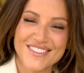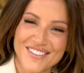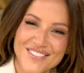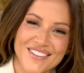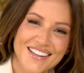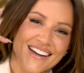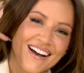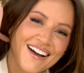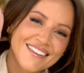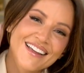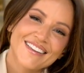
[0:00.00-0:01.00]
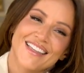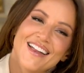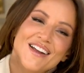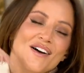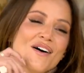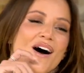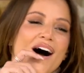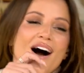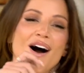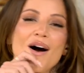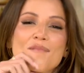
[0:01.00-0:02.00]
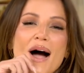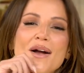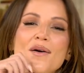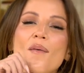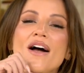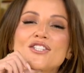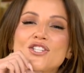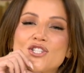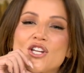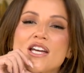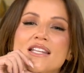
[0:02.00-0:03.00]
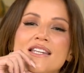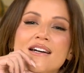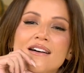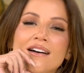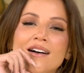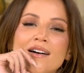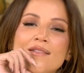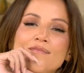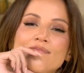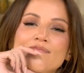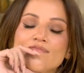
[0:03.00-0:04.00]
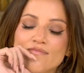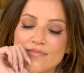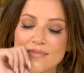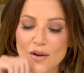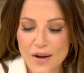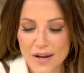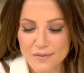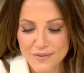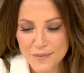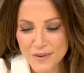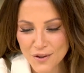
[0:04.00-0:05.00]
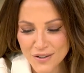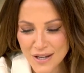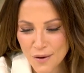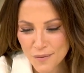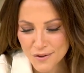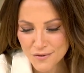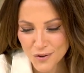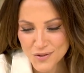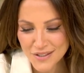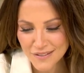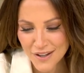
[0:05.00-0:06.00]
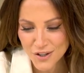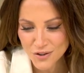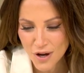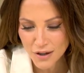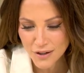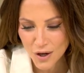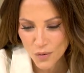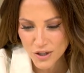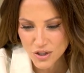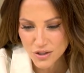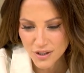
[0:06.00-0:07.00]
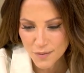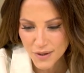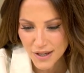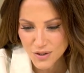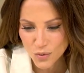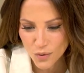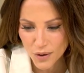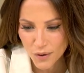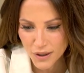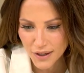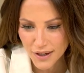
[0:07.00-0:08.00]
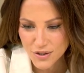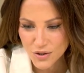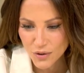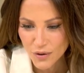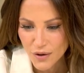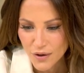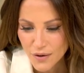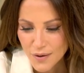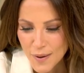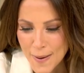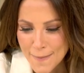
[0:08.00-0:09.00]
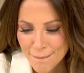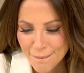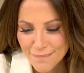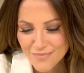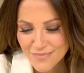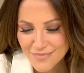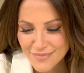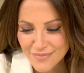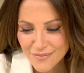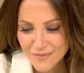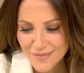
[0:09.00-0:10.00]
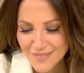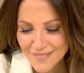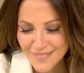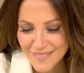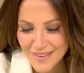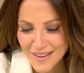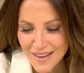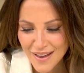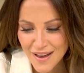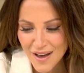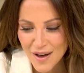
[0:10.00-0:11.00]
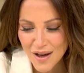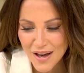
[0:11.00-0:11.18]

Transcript: a, good one. I like that. Uh, my question. Um, okay, let me look. Now I'm confused because I like your knock, knock question. Let me get to where I want to get to. Stop stalling. Get to the question. Stalling.